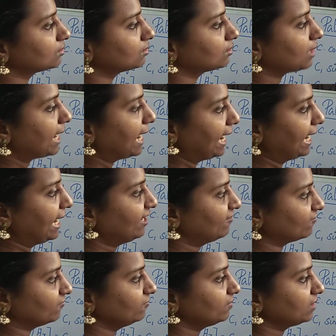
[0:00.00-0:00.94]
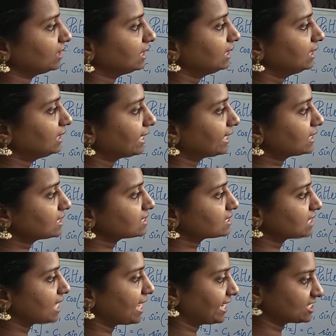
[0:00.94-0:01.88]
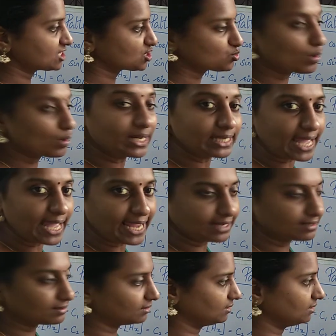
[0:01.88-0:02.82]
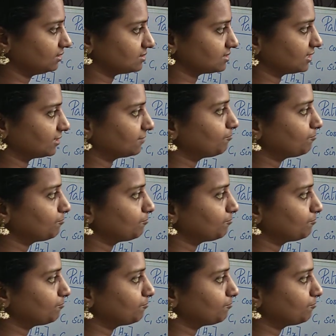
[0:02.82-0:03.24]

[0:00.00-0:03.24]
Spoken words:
have Ex, Hy and Ez.